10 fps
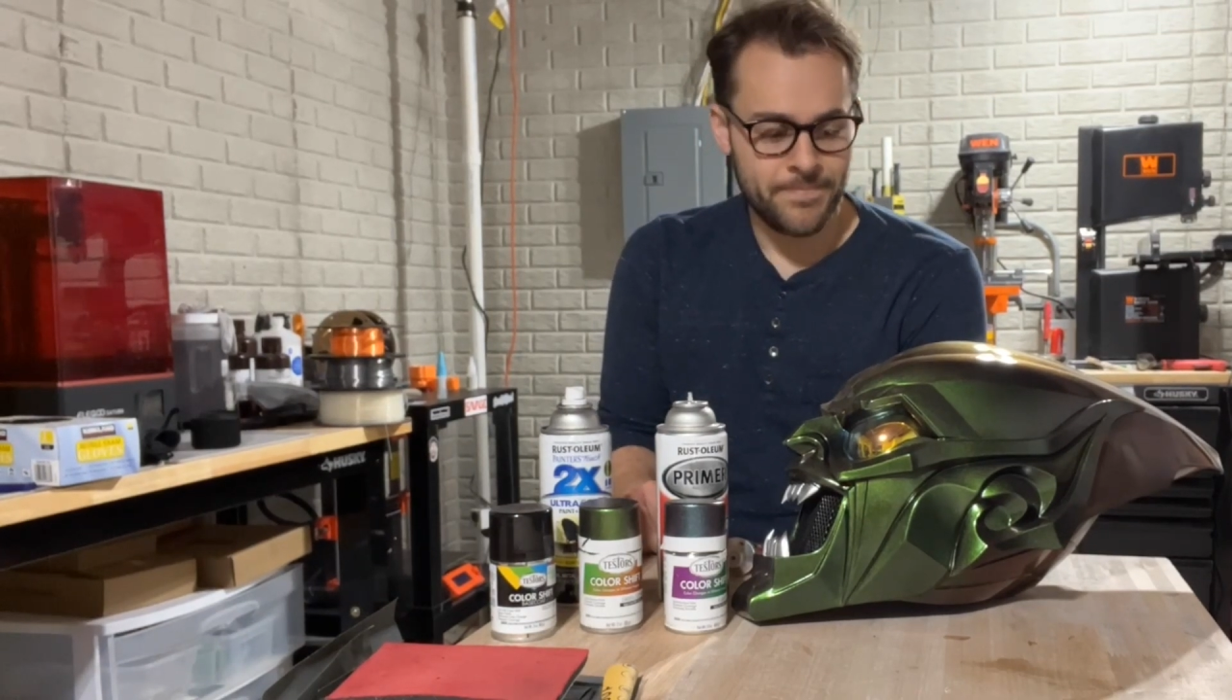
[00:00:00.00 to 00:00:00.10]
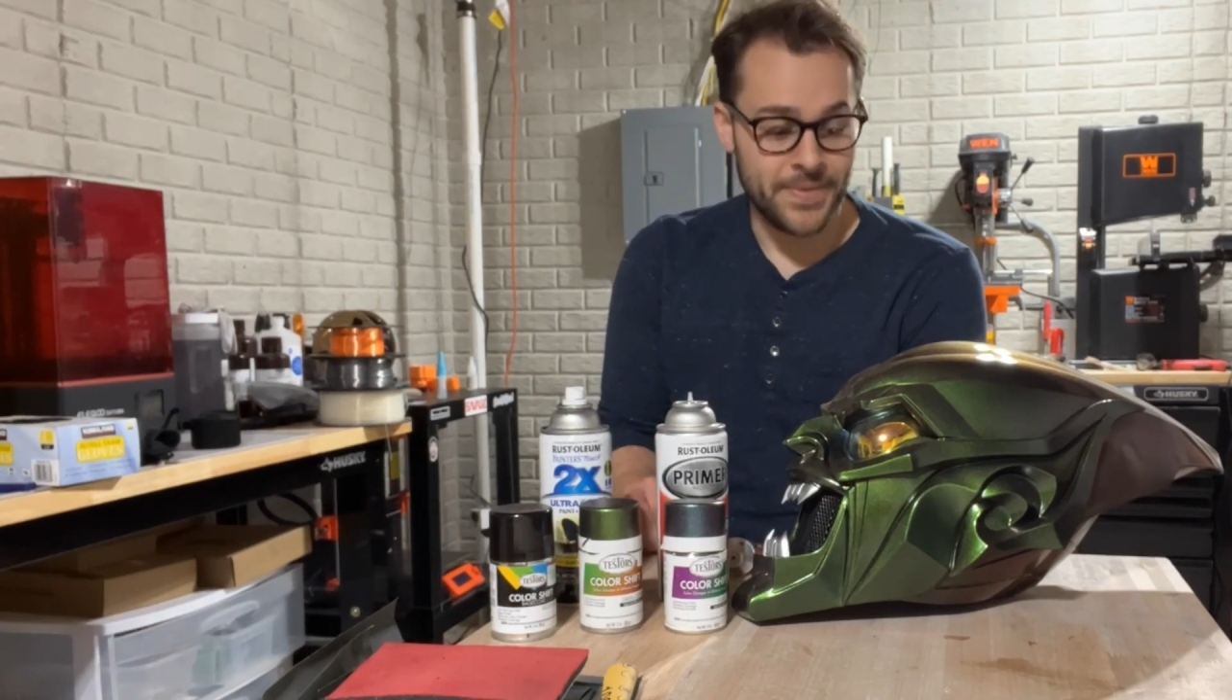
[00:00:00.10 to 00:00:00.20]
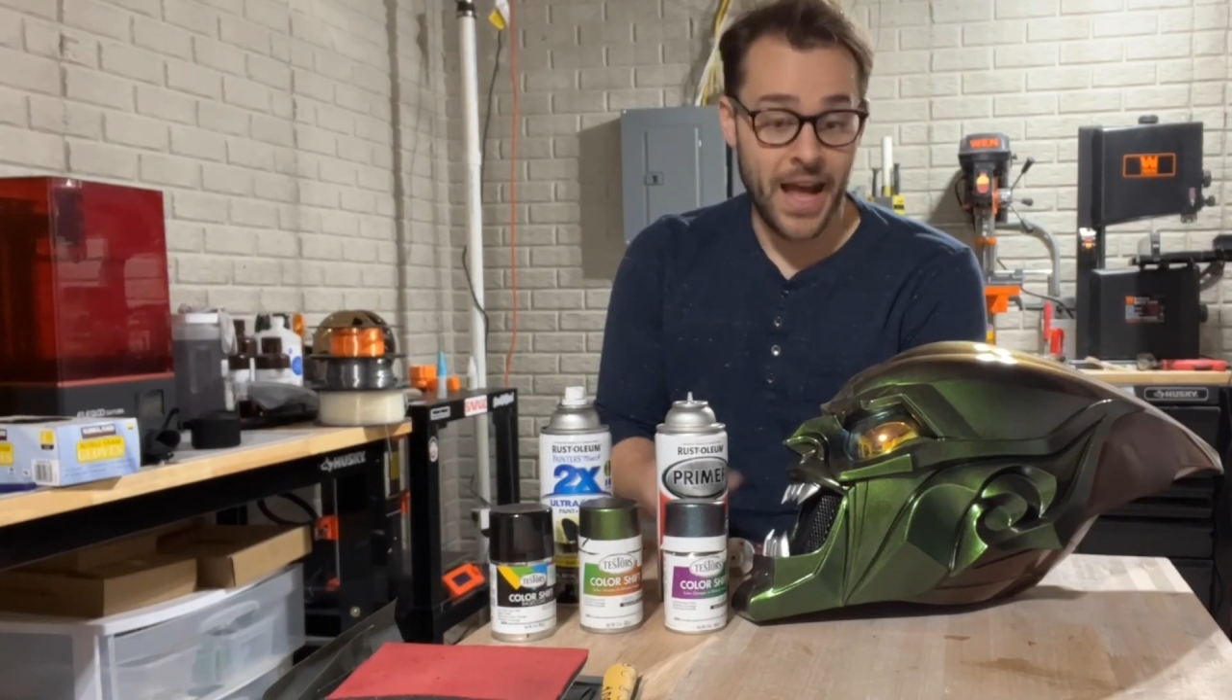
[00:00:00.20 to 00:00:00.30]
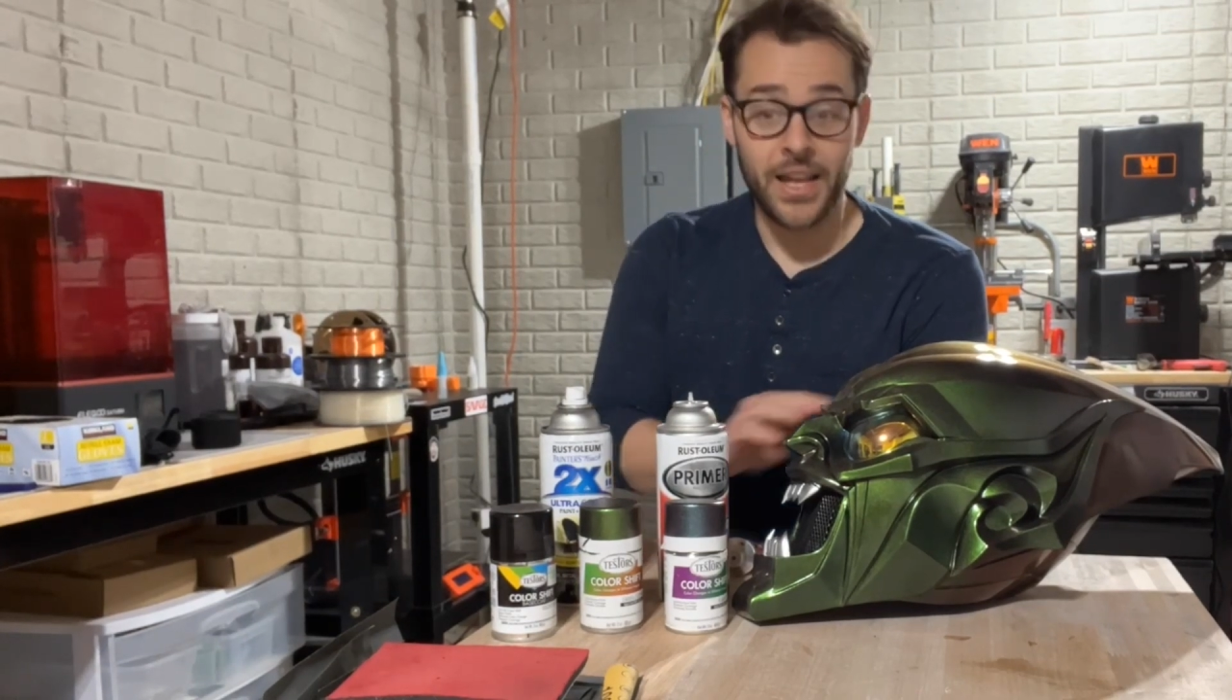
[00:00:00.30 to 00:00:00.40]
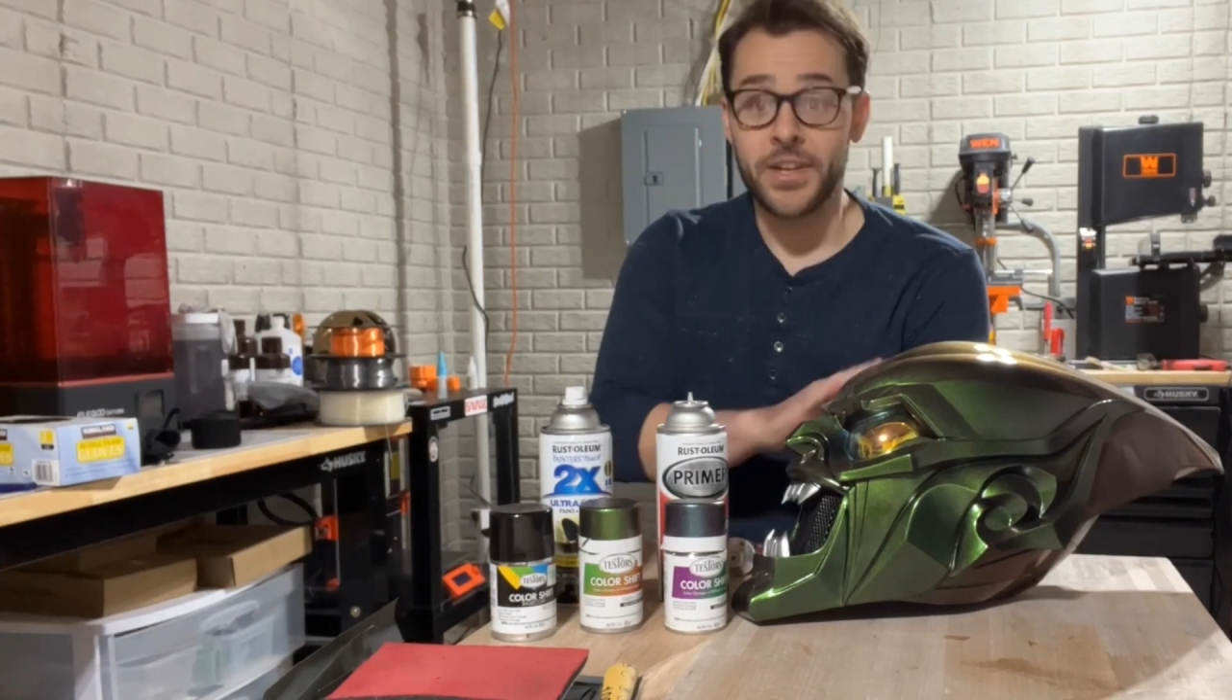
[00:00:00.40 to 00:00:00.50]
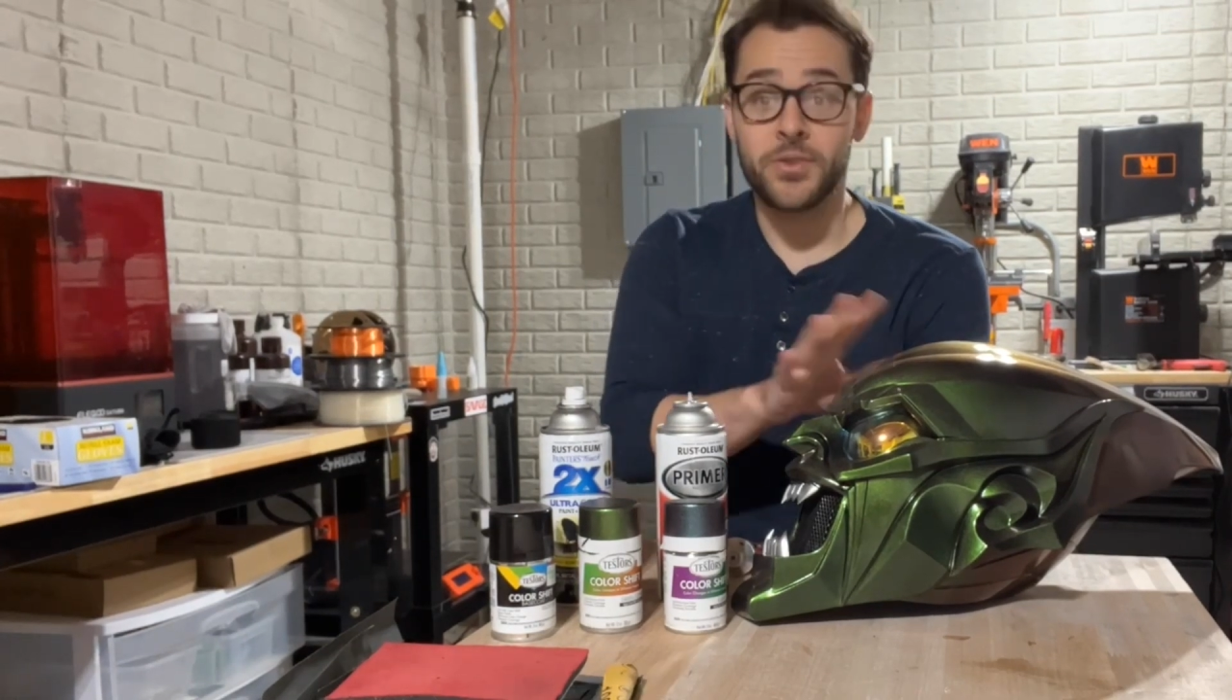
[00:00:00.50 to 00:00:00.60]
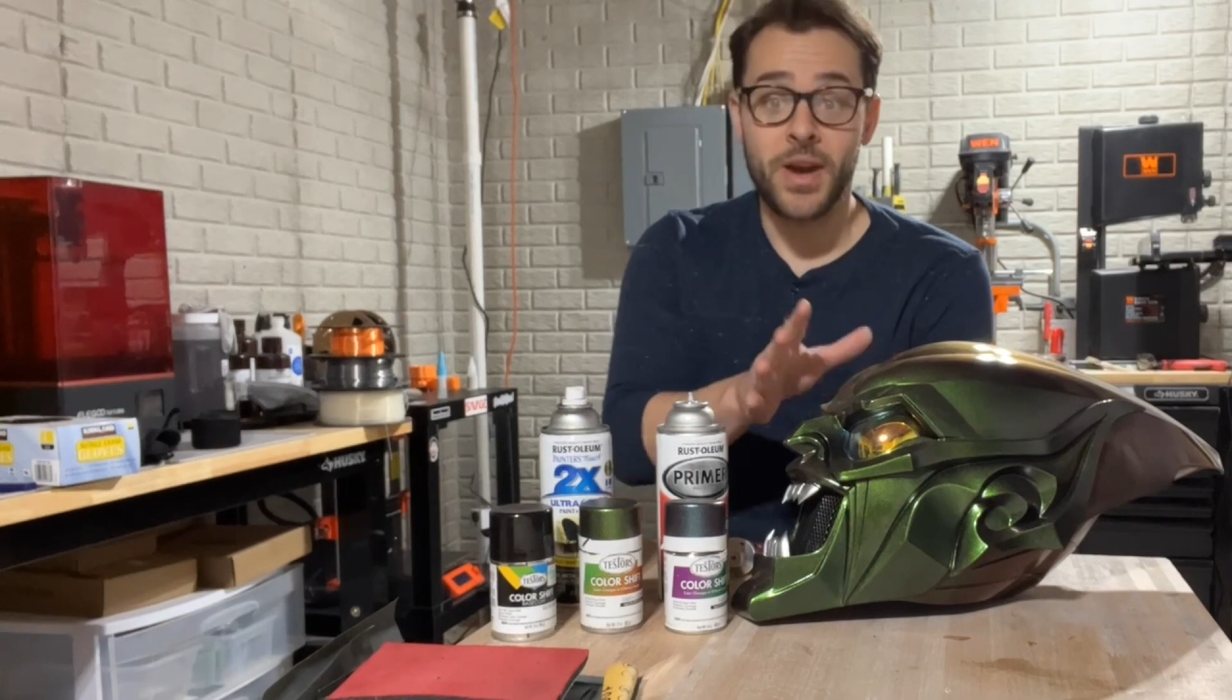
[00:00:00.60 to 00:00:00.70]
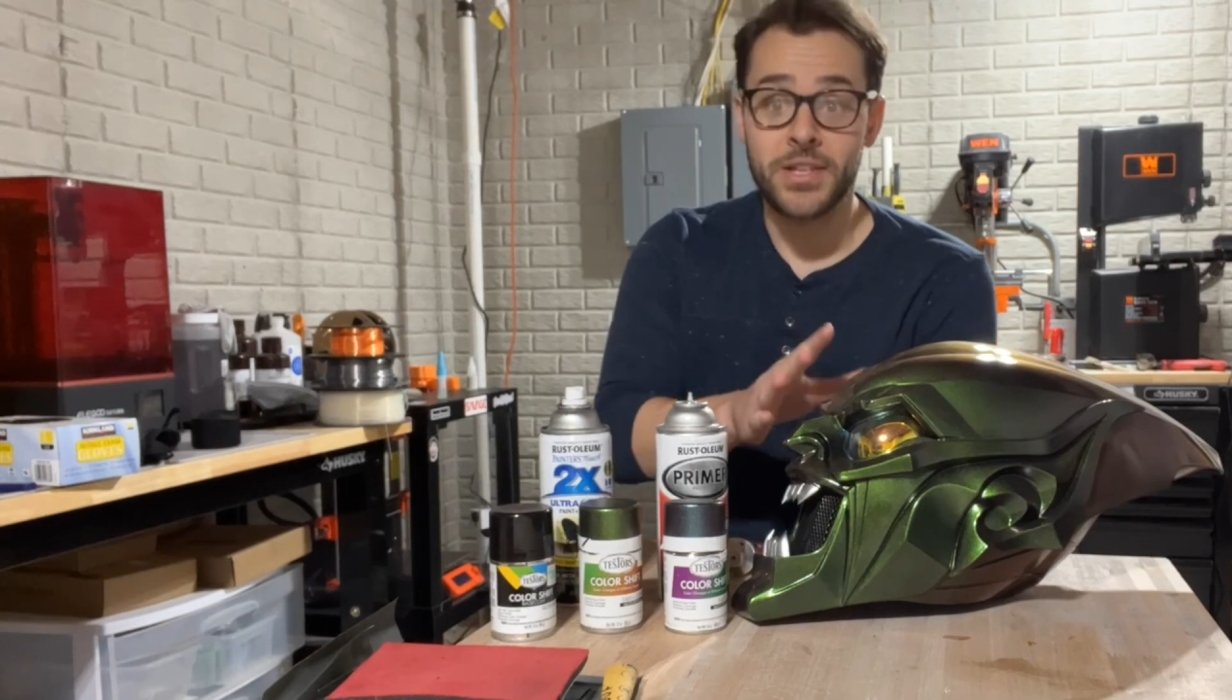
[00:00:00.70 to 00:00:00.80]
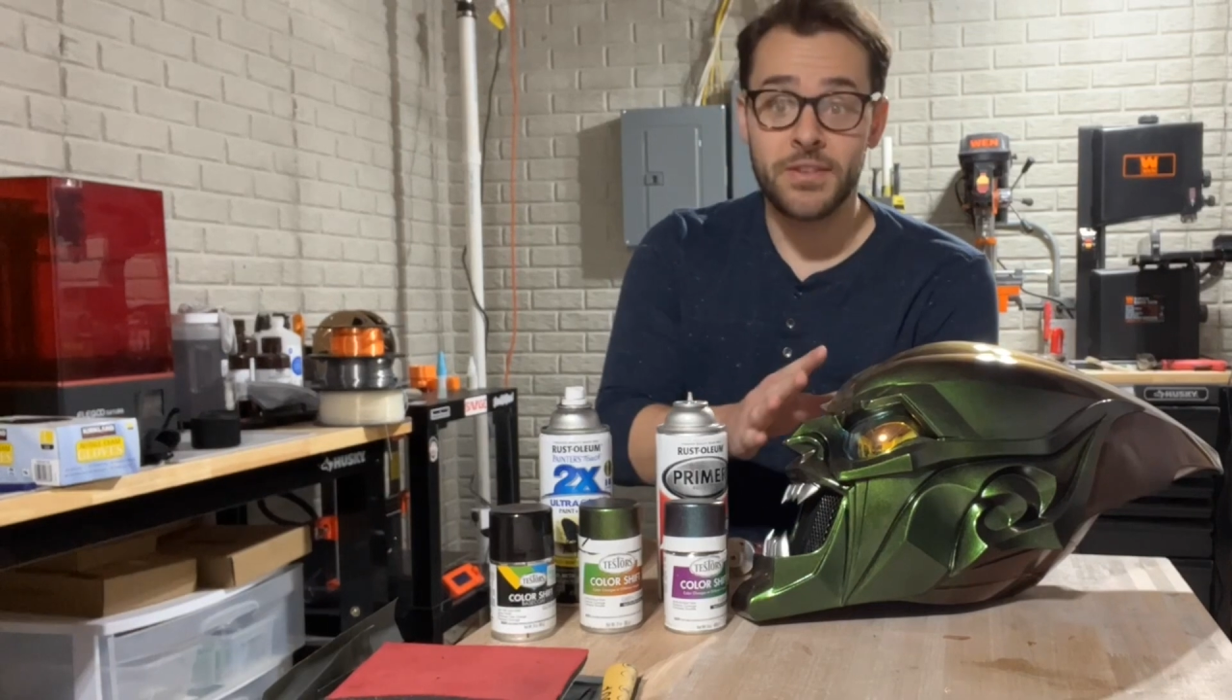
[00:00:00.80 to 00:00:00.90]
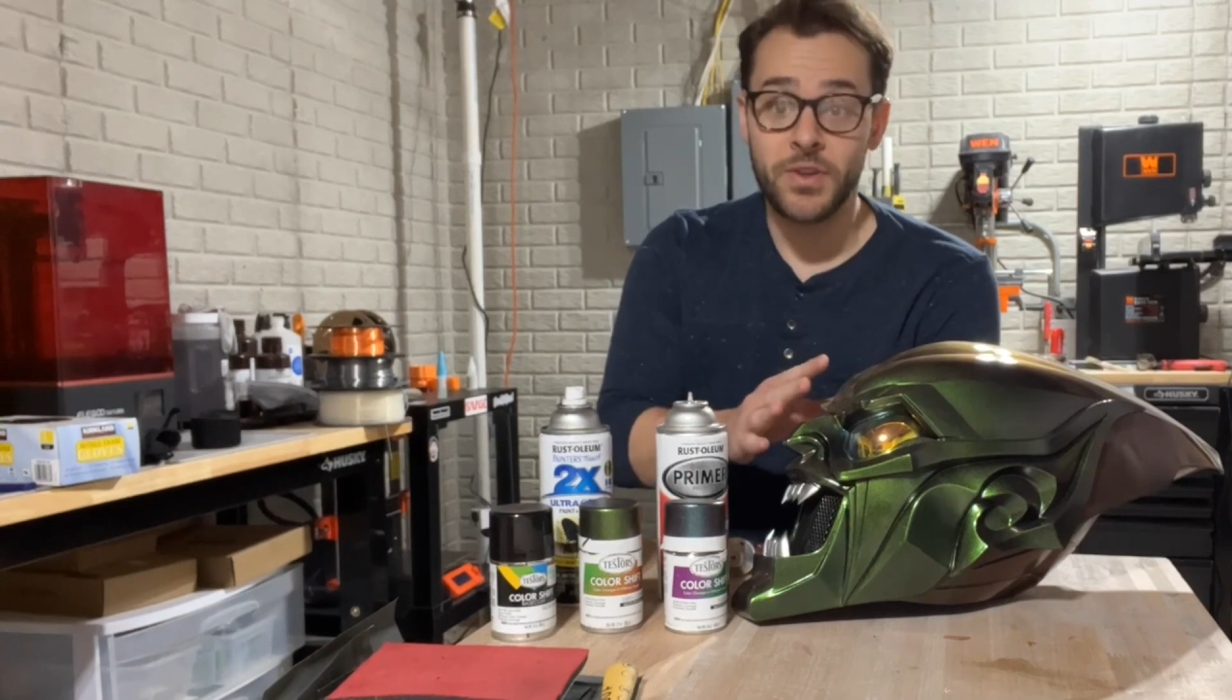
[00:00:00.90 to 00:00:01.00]
Not like the
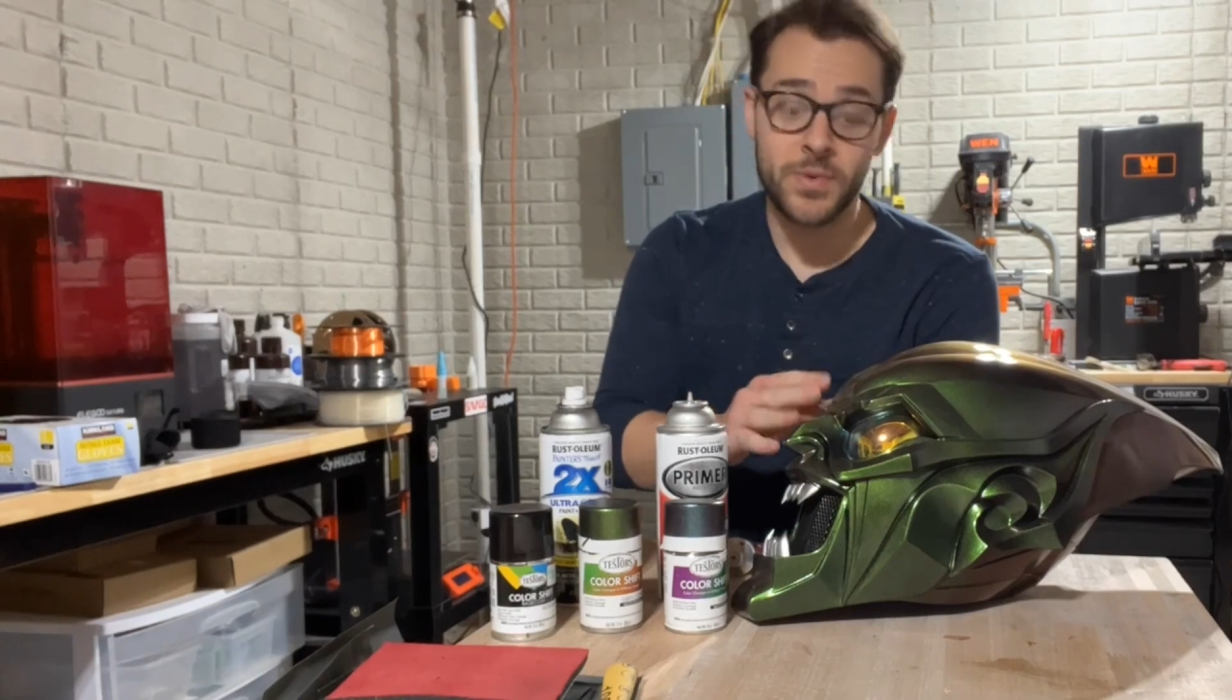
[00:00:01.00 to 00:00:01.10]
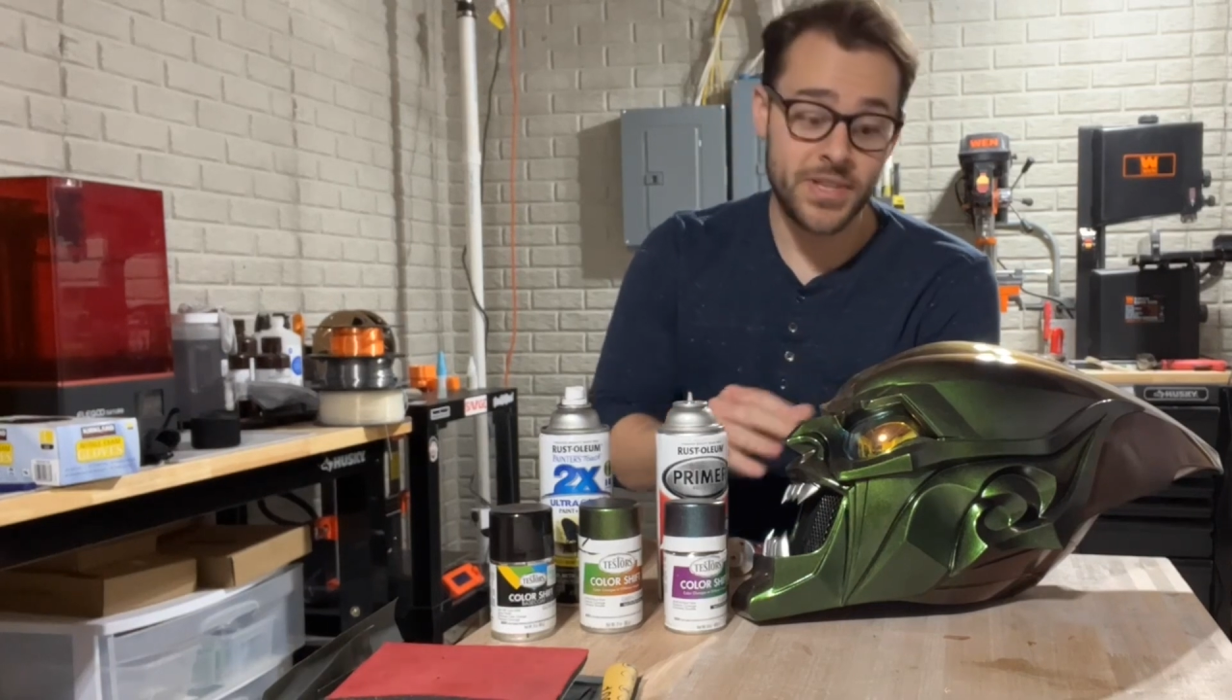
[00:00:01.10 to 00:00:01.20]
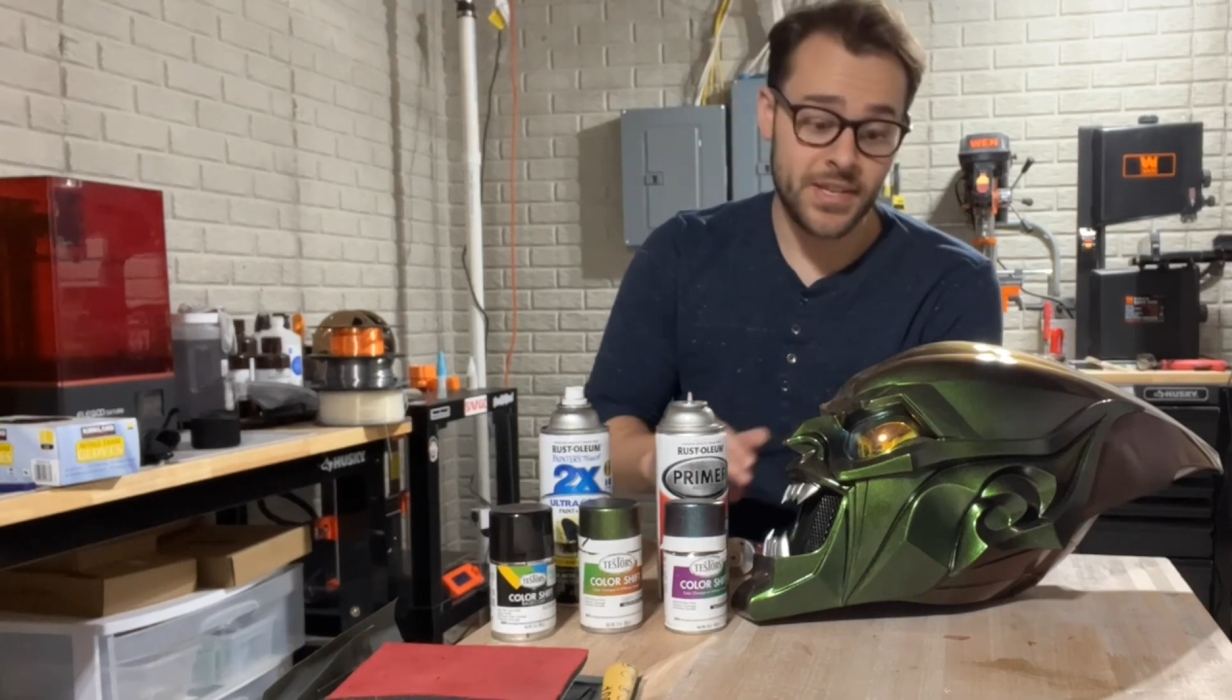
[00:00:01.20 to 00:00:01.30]
rest of it was